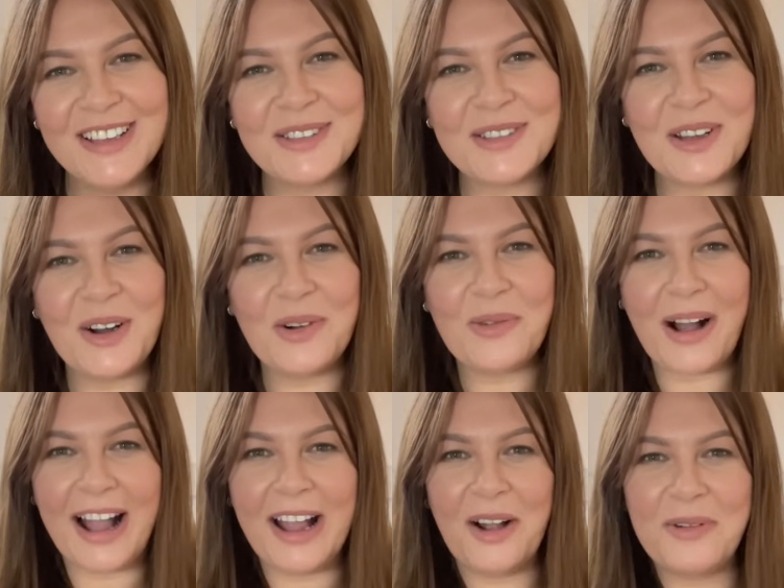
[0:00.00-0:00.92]
So
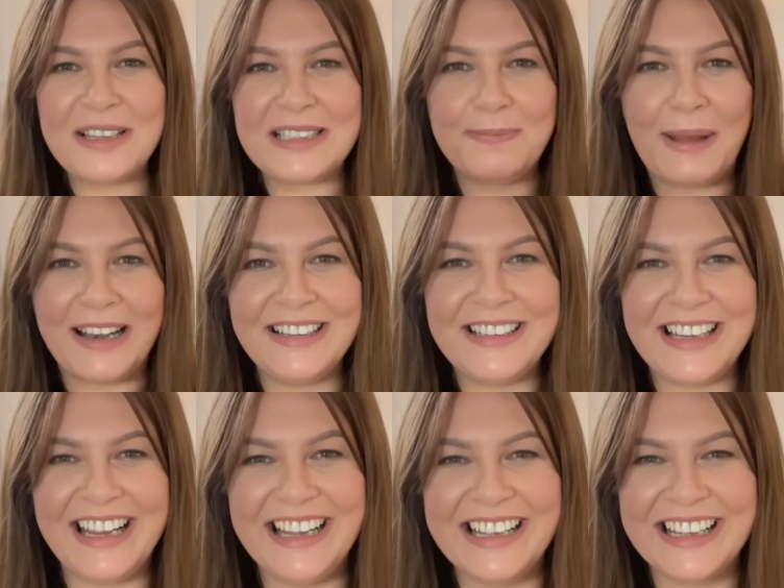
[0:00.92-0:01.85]
why are we
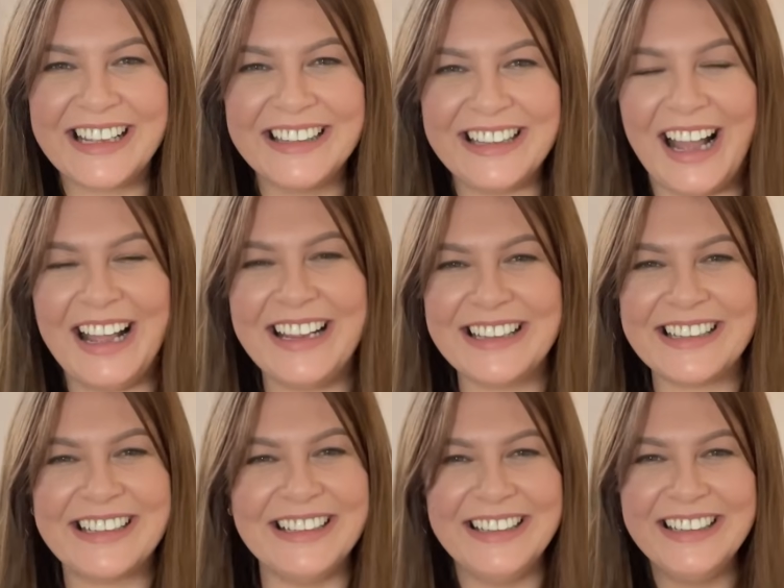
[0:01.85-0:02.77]
spending,
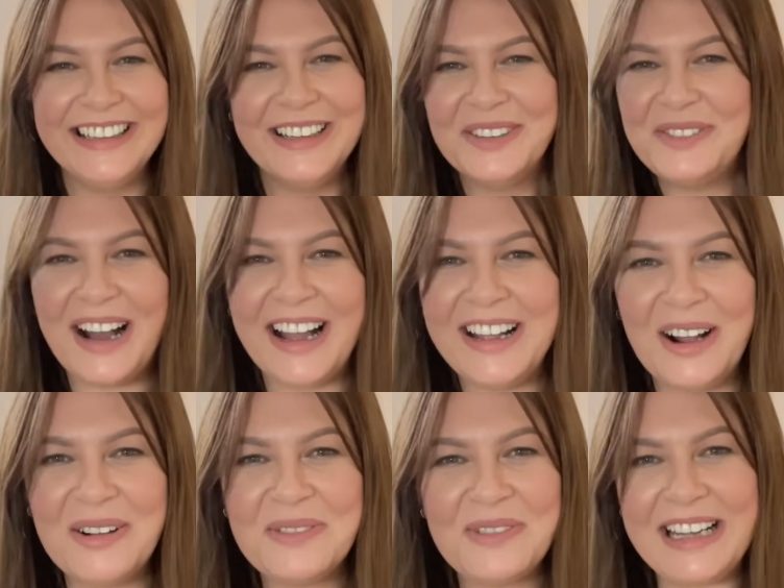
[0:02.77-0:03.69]
like, why
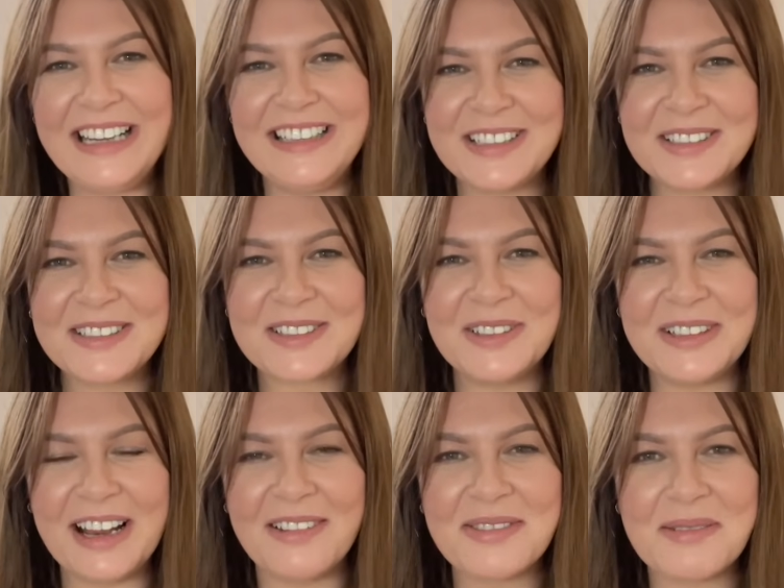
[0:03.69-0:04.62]
aren't we just
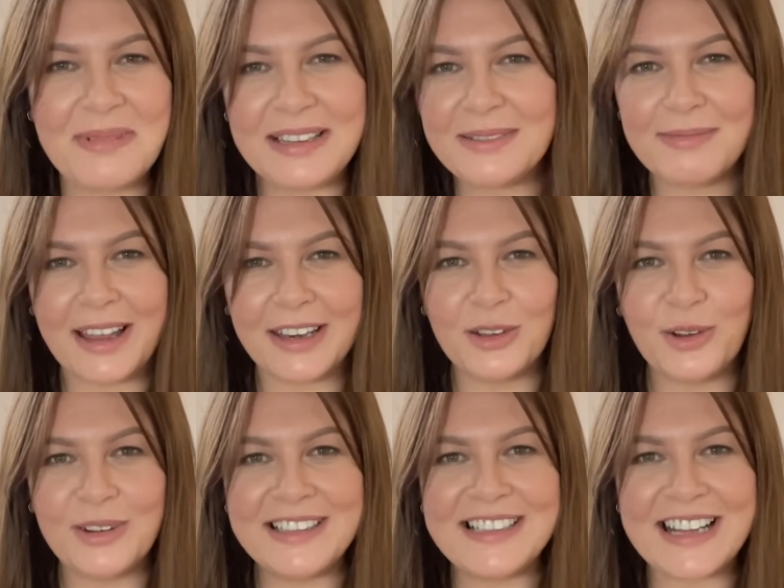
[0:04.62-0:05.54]
cutting out the middleman and
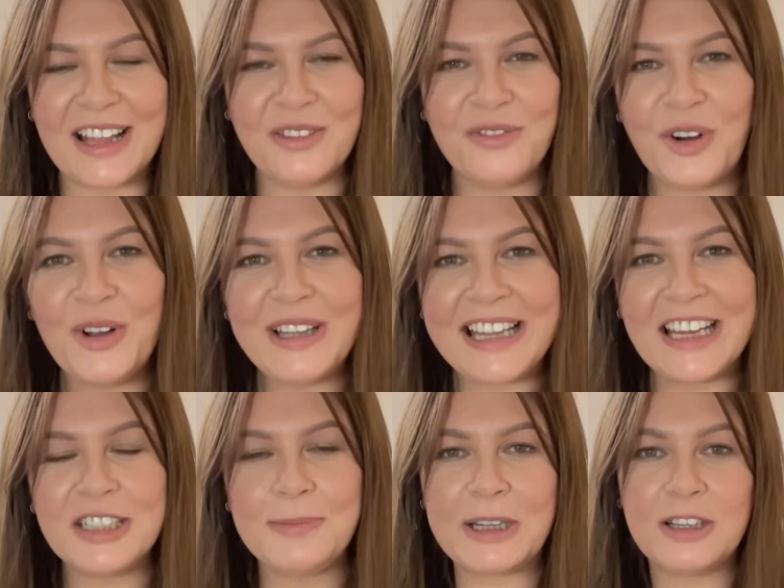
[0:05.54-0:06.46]
going to get the
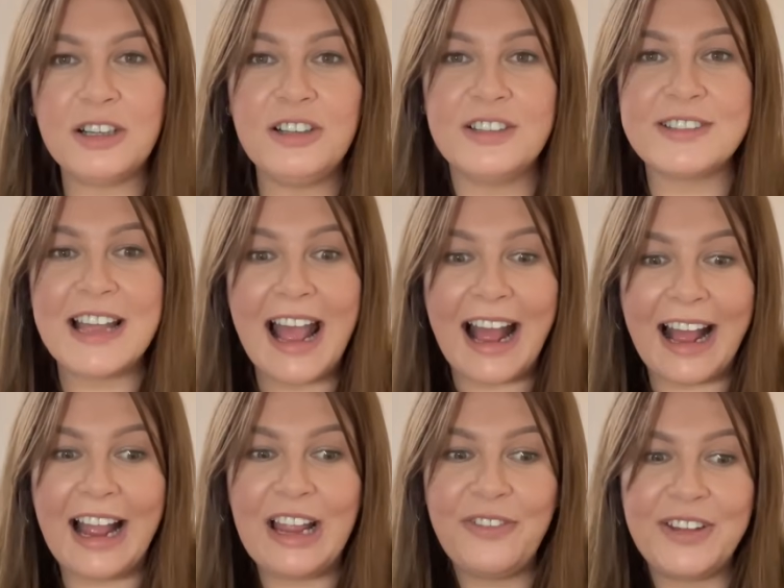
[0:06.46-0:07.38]
foliage? Because
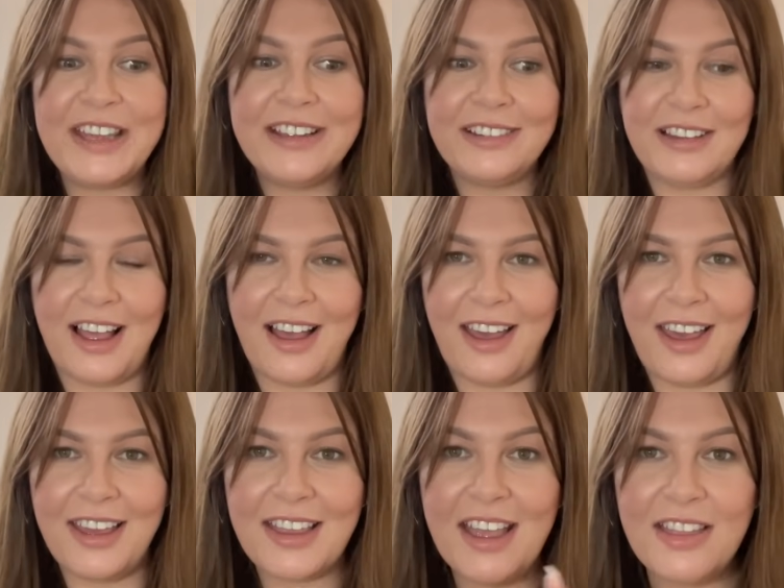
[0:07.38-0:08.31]
I feel
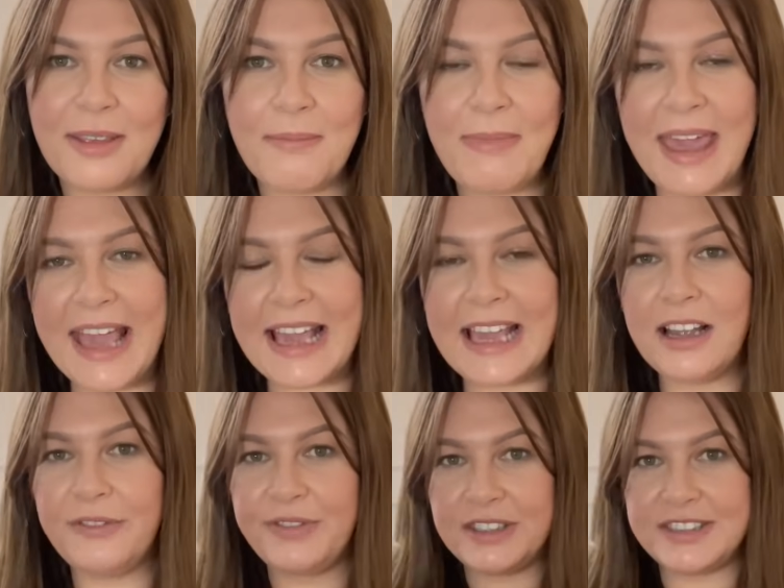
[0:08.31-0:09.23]
like the making
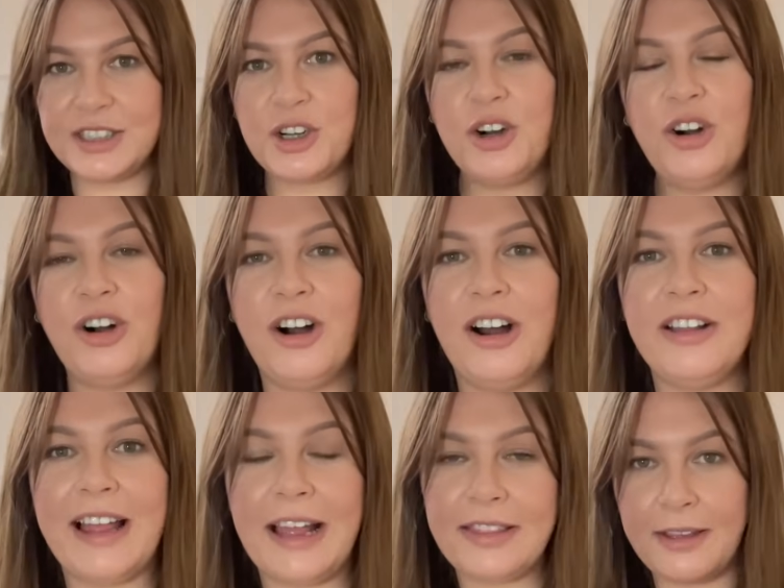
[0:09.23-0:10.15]
of the decor,
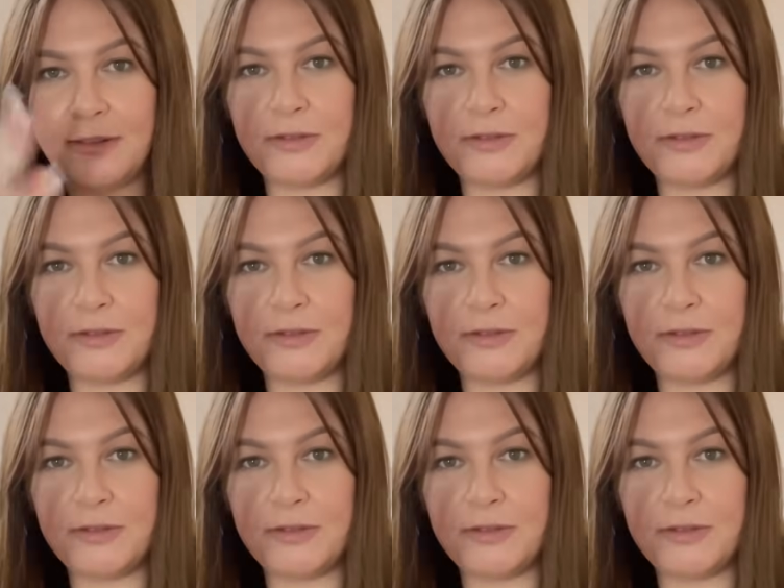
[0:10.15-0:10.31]
like the